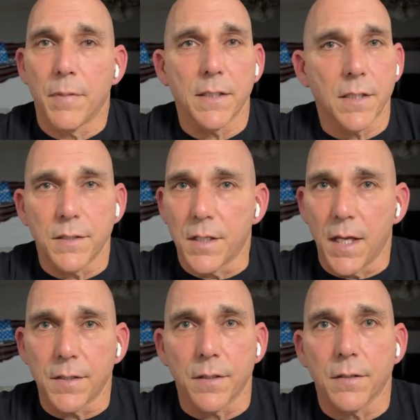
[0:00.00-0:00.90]
Base
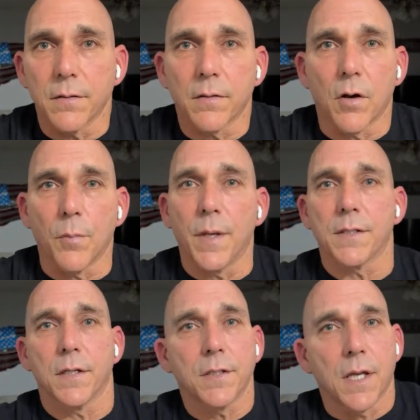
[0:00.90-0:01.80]
education. Call
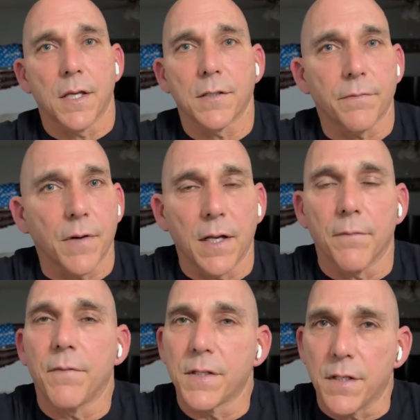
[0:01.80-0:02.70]
base education. Find out.
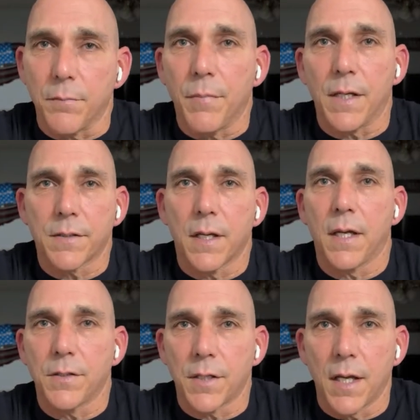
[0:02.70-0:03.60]
Visit base
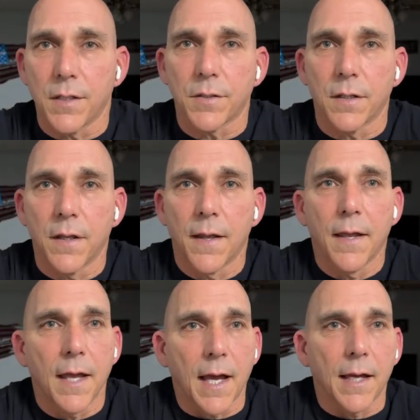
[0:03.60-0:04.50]
education.
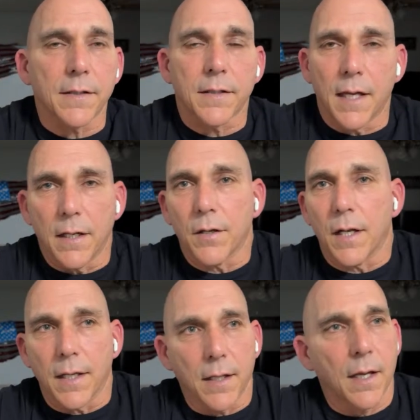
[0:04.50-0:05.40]
Ask, hey, look,
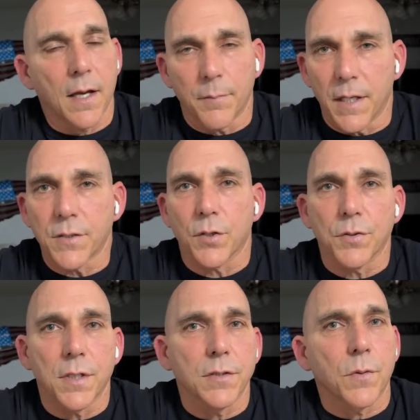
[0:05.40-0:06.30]
I got my
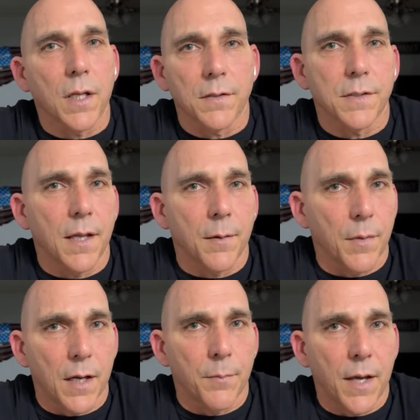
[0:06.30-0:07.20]
associates while
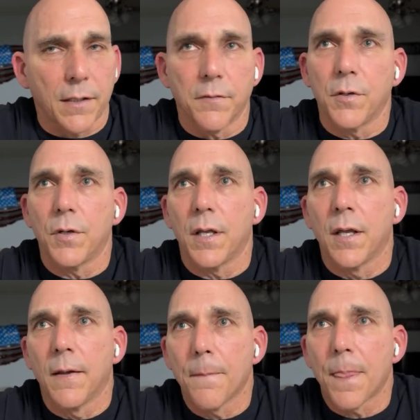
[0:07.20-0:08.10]
I'm active duty.
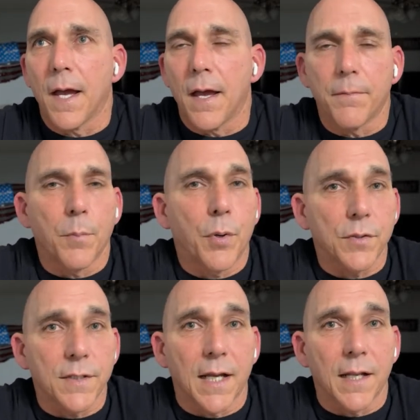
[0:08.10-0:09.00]
I have the
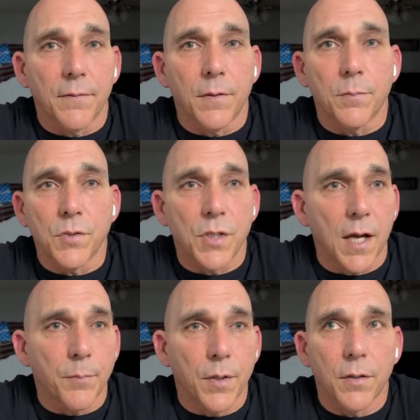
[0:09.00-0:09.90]
post 9/11
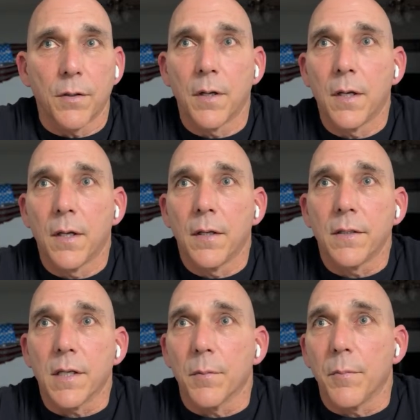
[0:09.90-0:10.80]
GI Bill.
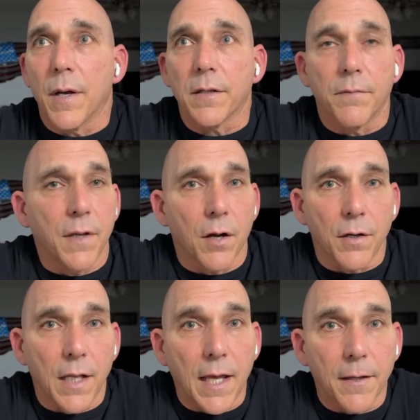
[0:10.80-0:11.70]
Tell me about the
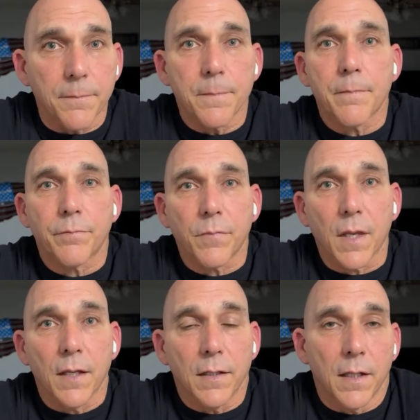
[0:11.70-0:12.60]
VRNA,
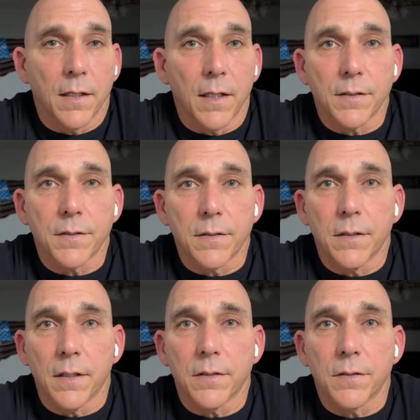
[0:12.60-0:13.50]
and let's
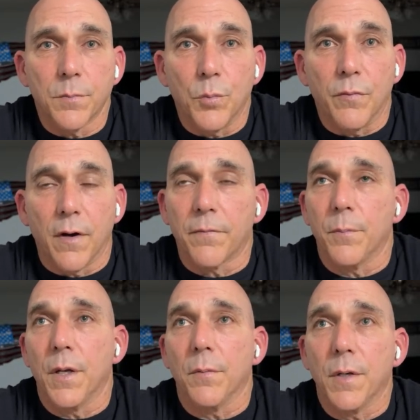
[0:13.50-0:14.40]
move on from there.